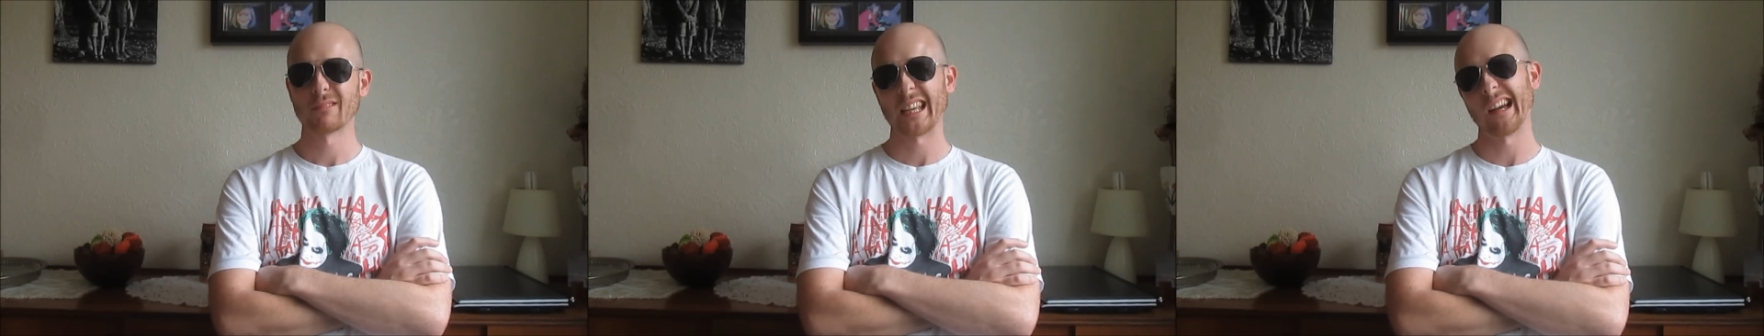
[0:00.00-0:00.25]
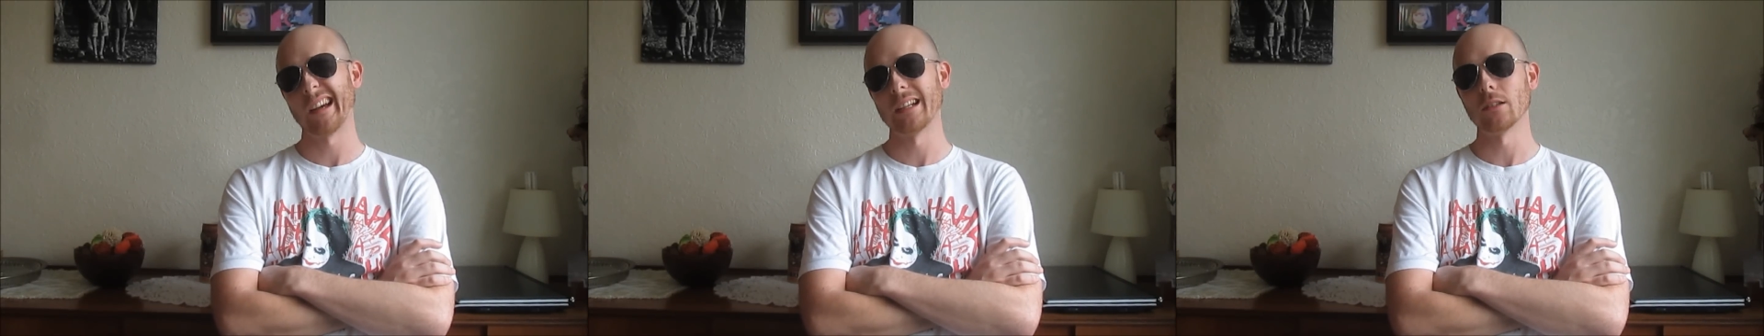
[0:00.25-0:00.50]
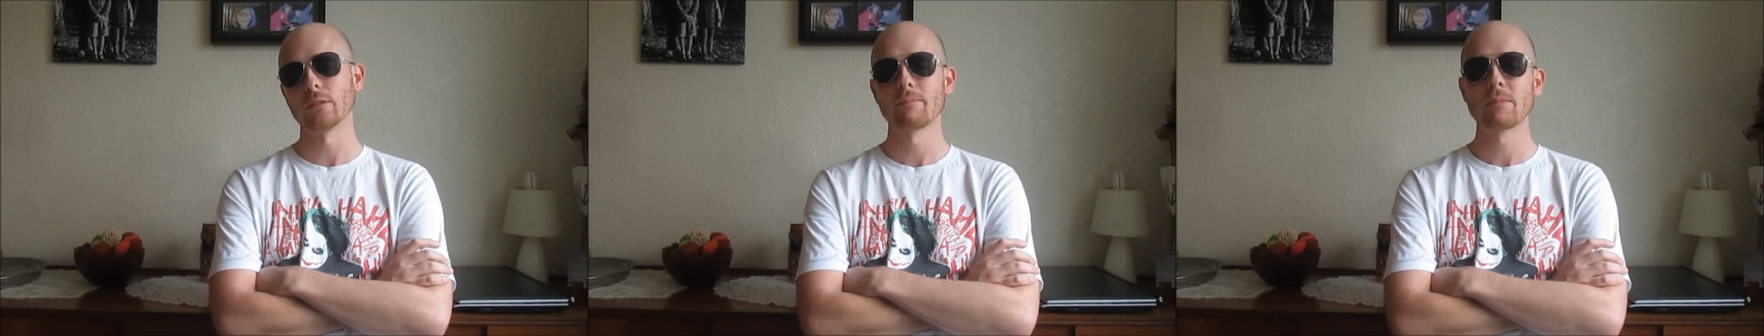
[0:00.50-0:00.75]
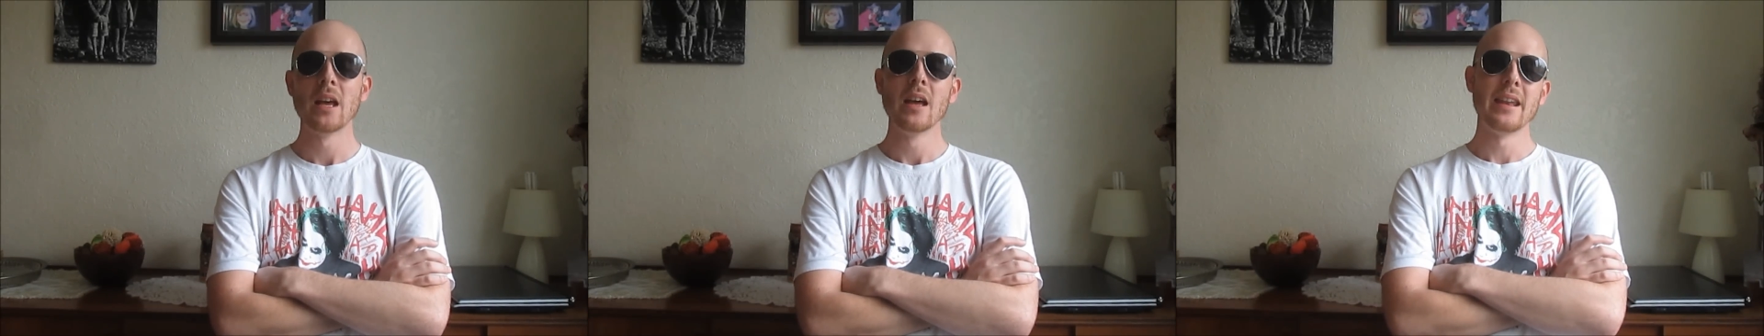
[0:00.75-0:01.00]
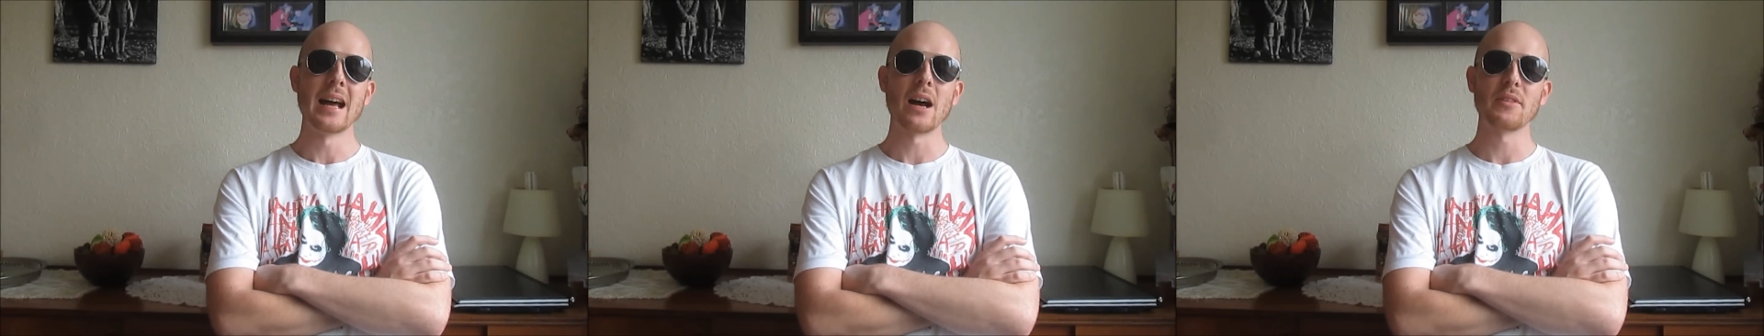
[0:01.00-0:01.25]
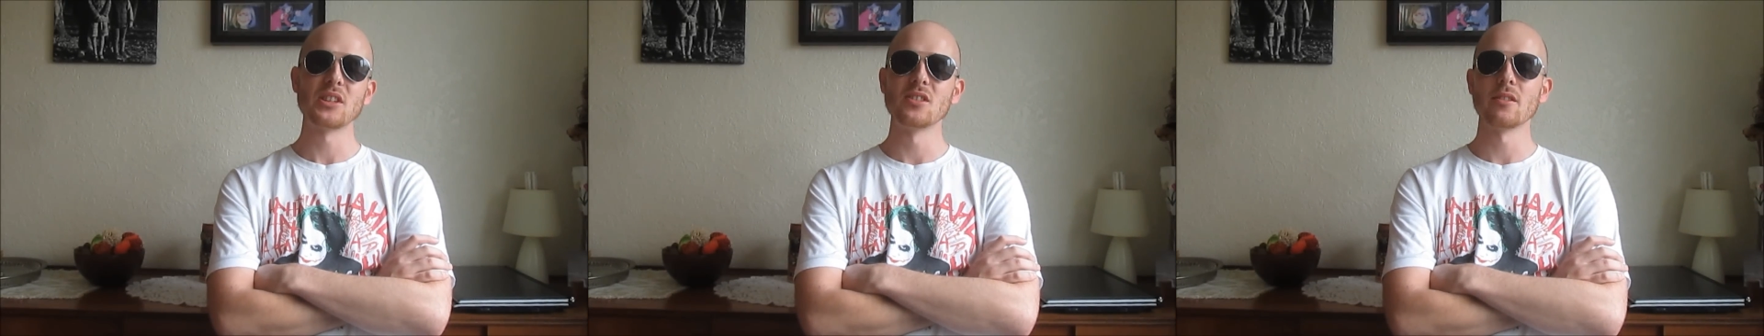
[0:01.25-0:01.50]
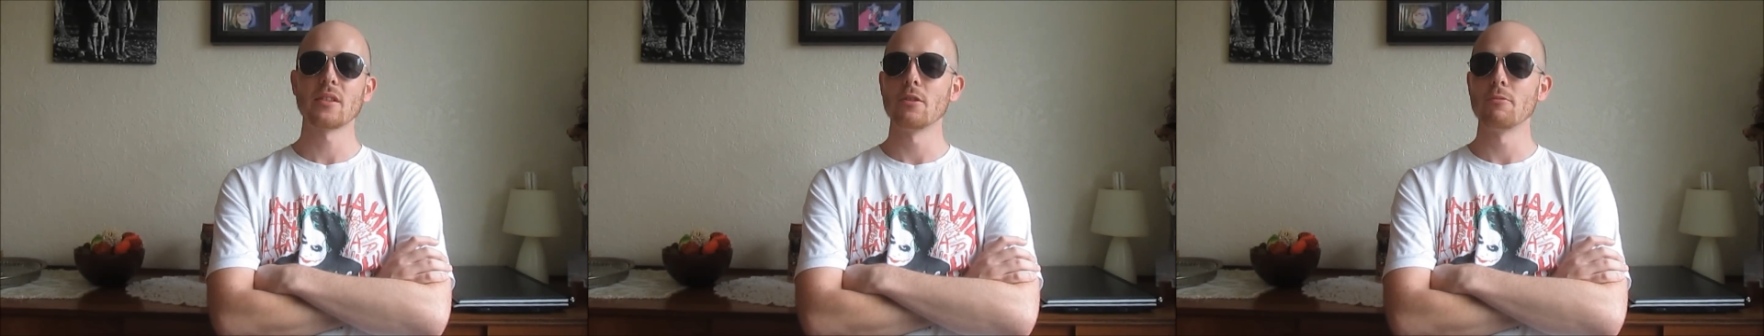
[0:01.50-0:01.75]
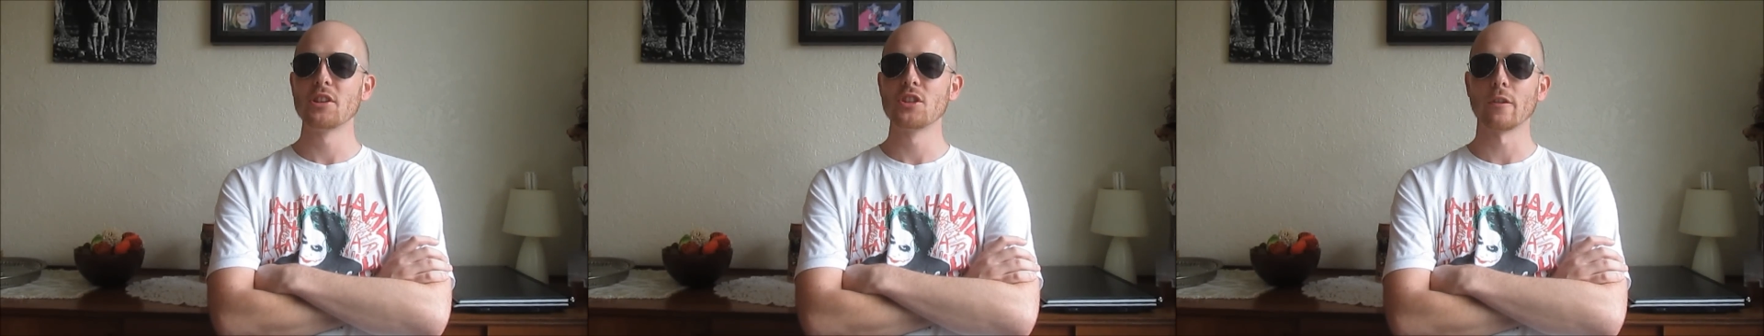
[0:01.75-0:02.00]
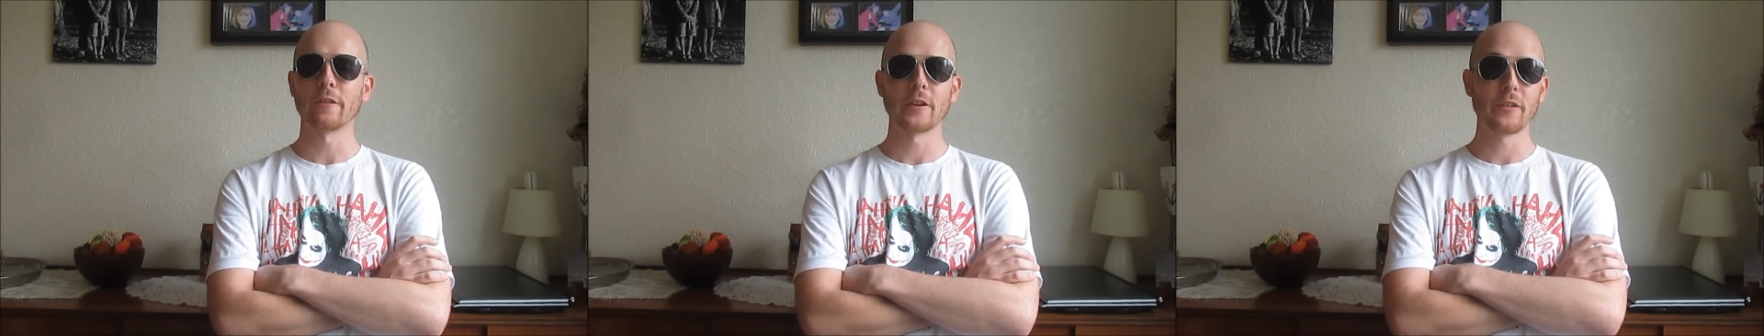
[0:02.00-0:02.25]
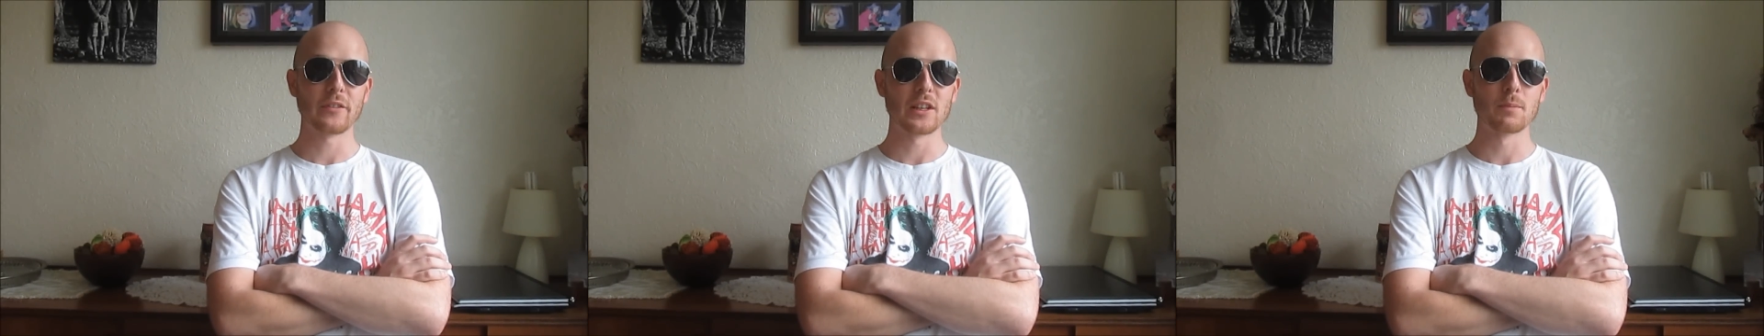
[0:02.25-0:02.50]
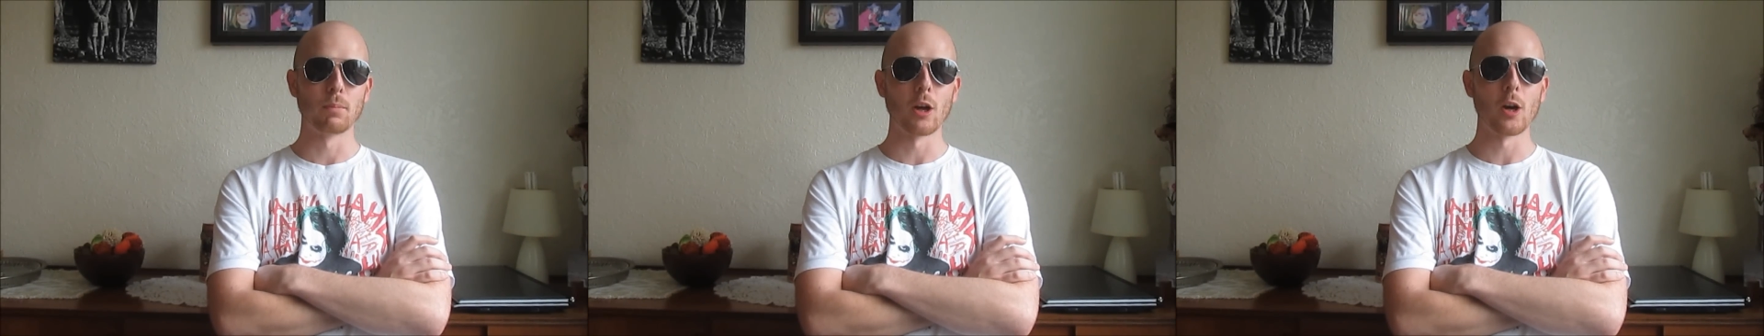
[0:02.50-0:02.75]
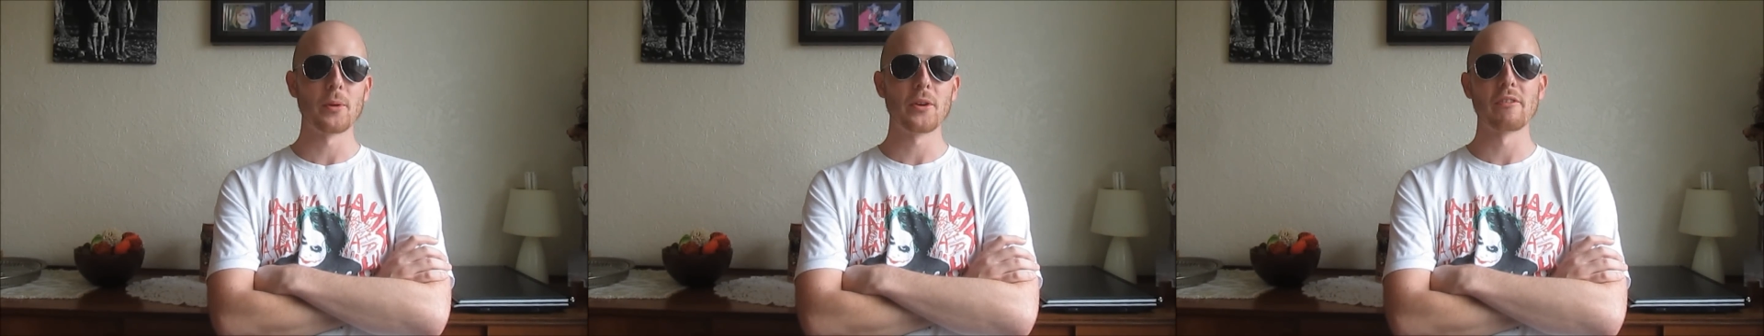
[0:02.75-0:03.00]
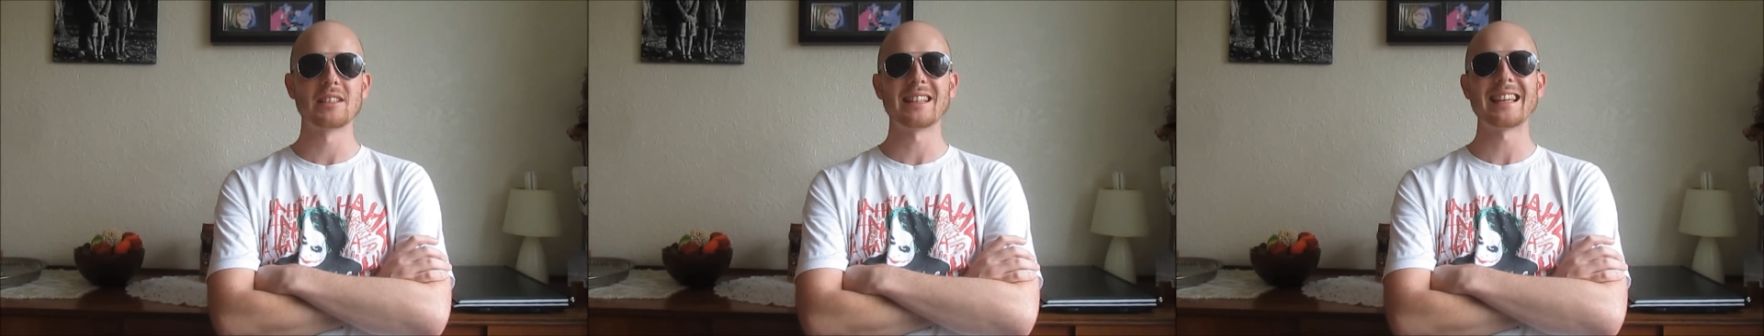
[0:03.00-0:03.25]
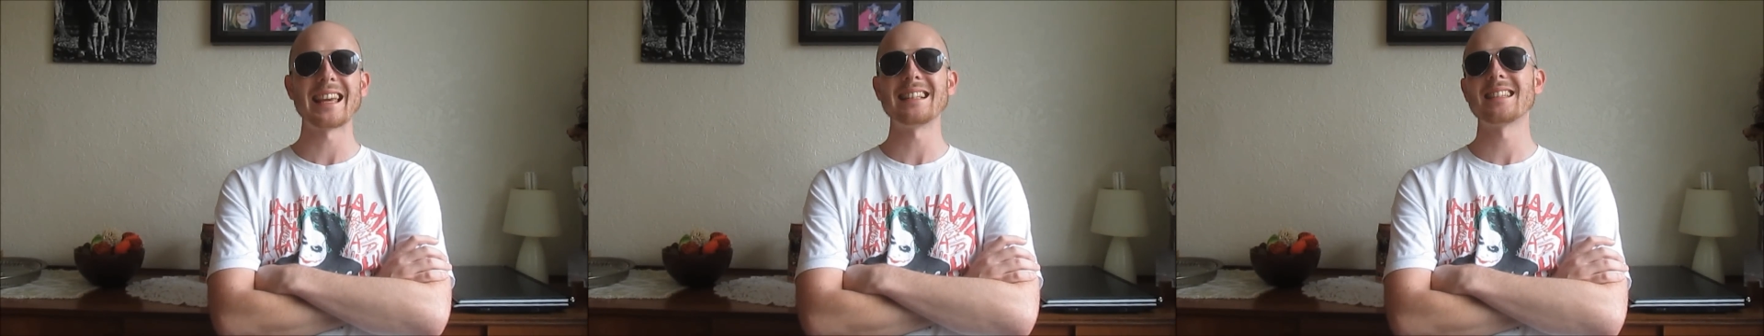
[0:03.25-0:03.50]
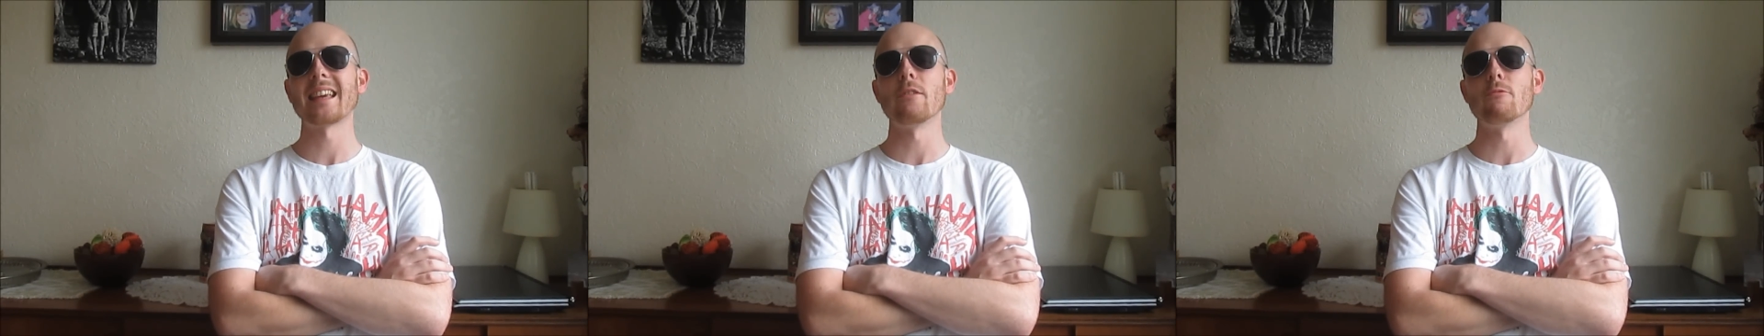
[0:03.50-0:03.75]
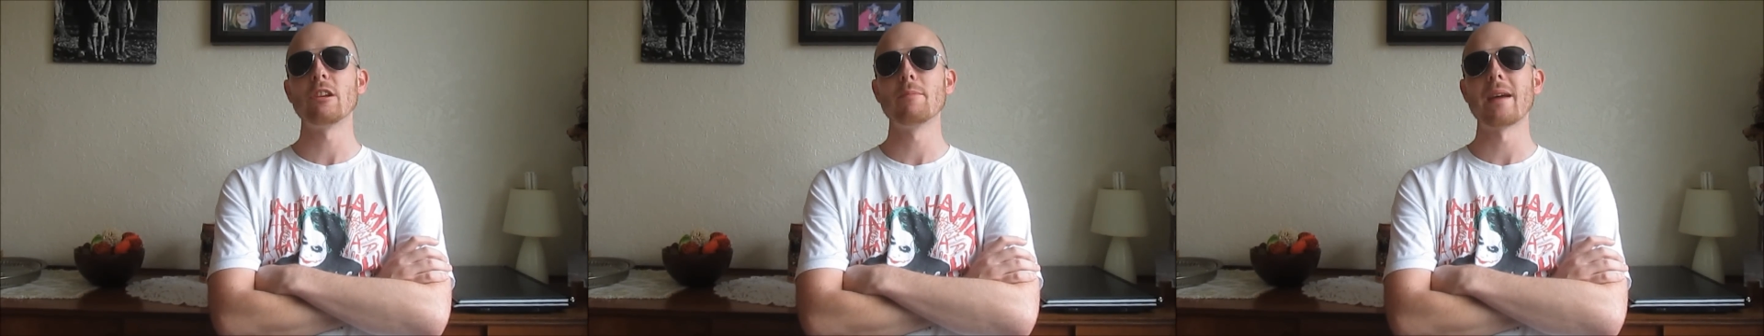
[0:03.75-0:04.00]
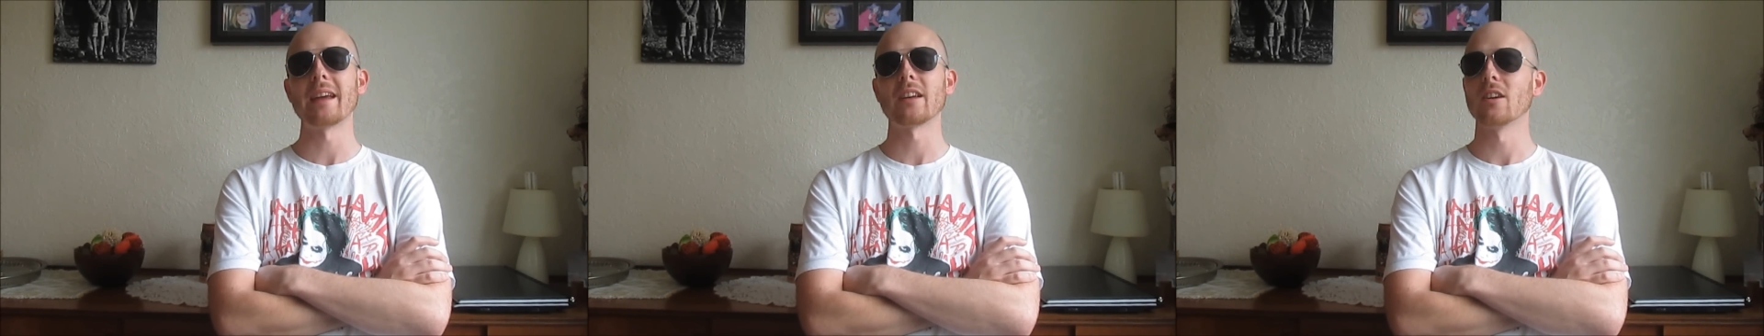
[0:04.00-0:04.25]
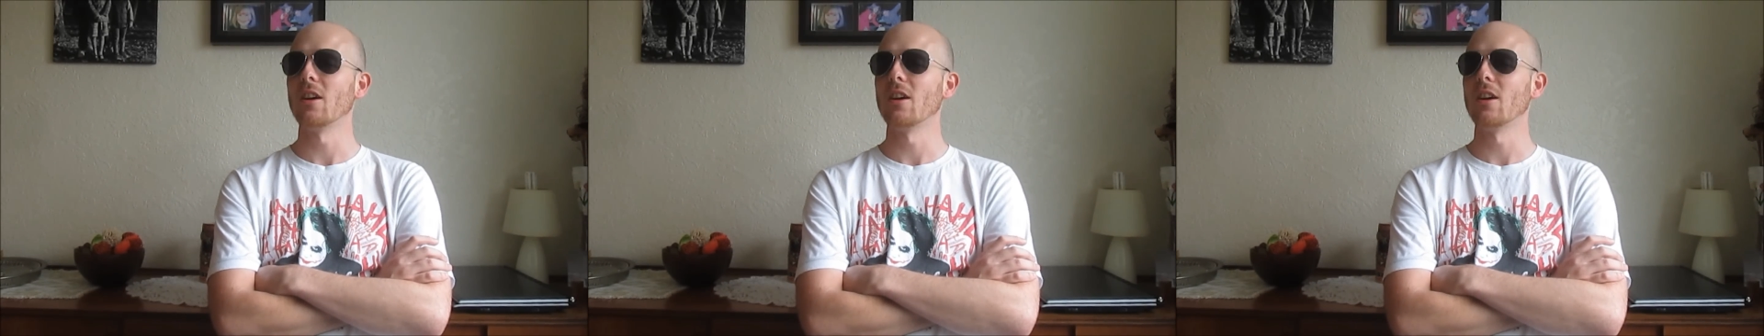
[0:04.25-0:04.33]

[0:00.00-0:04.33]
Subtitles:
Kind of. Now, this isn't the original 50s Blob, nor is it the 88 remake.